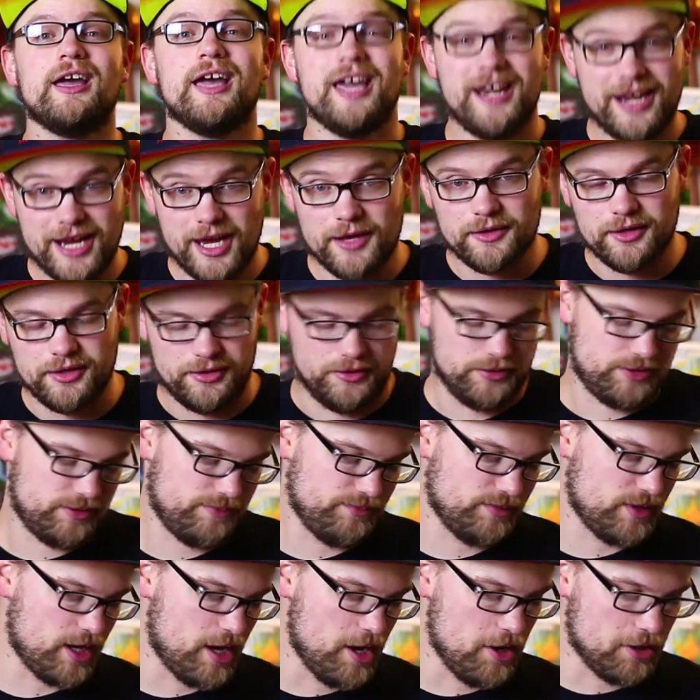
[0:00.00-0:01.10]
And now the news.
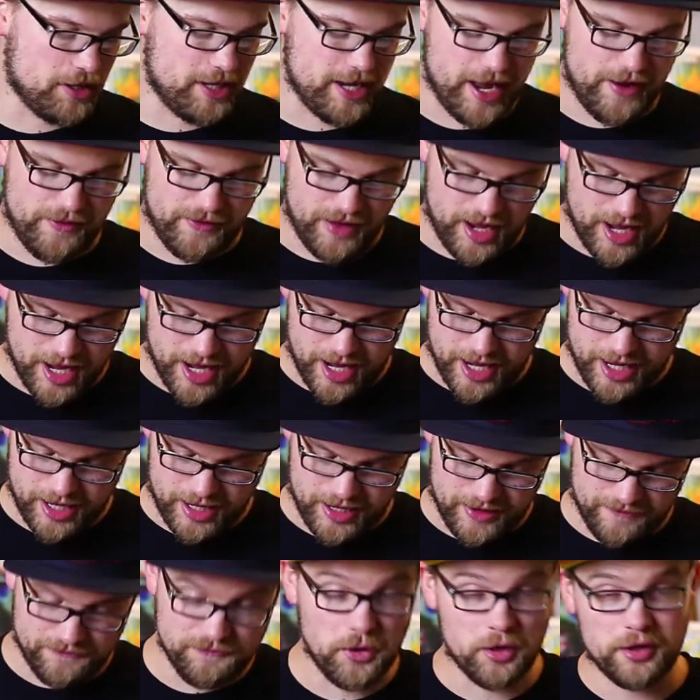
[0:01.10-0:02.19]
Okay,
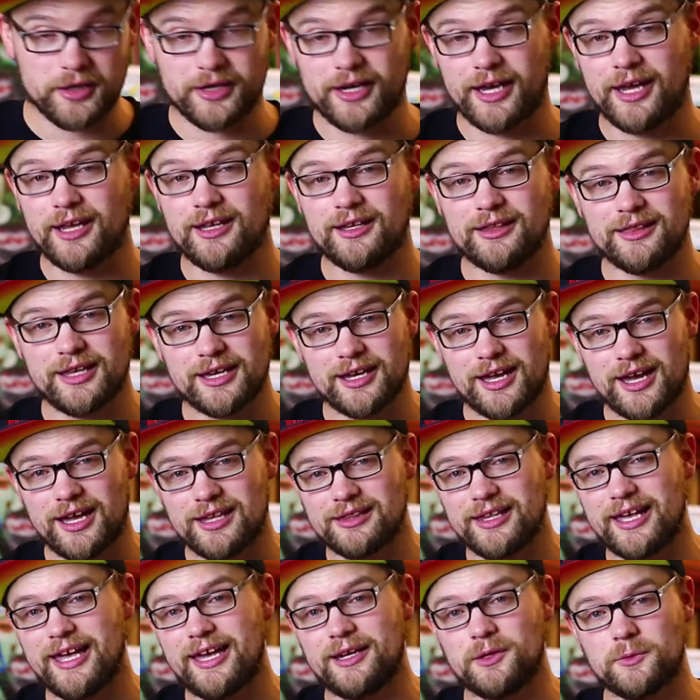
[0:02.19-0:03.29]
Fortnite, like I
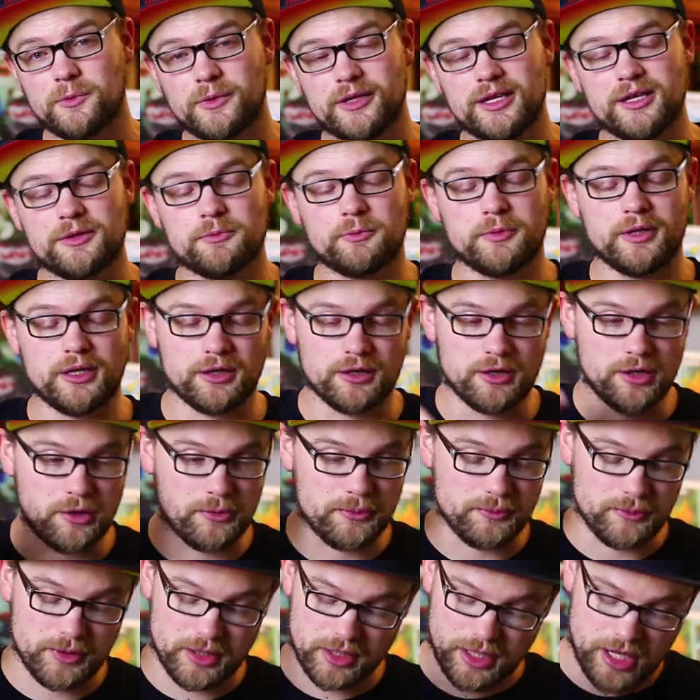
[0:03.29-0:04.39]
led with, we're
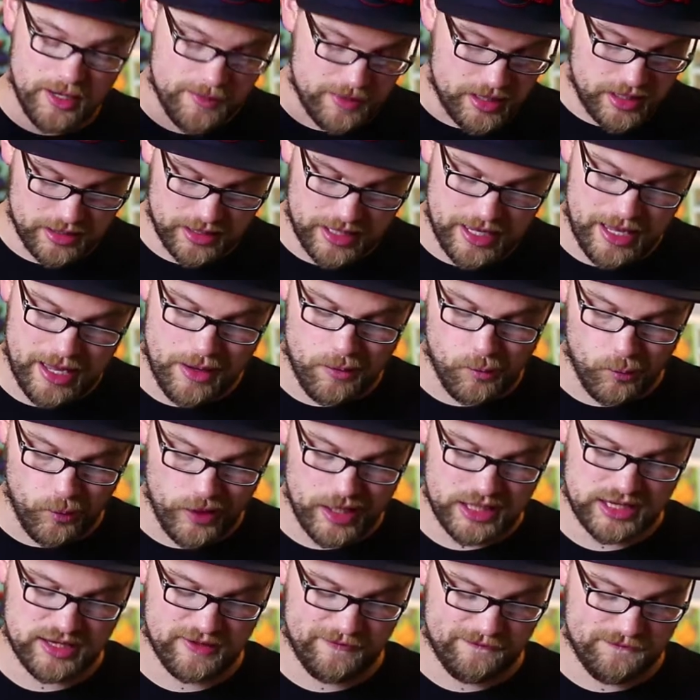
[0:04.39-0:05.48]
coming out of the gate
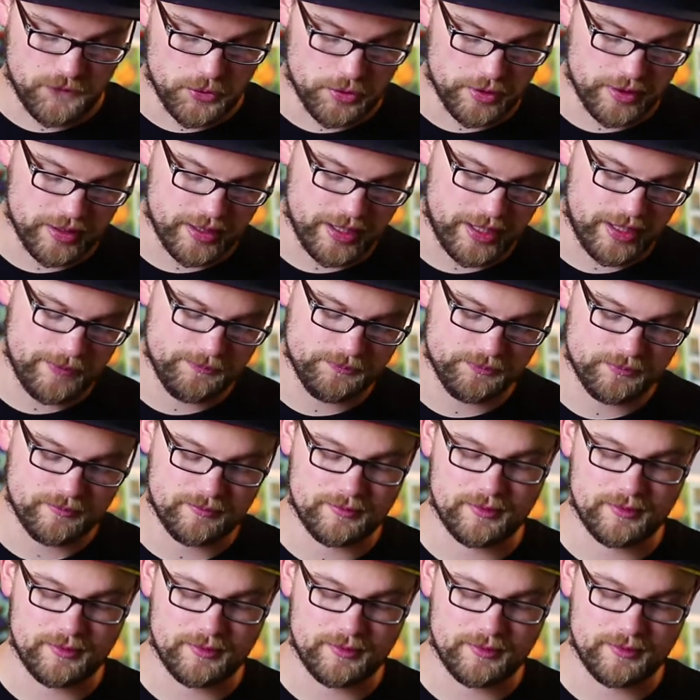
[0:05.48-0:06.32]
with Fortnite.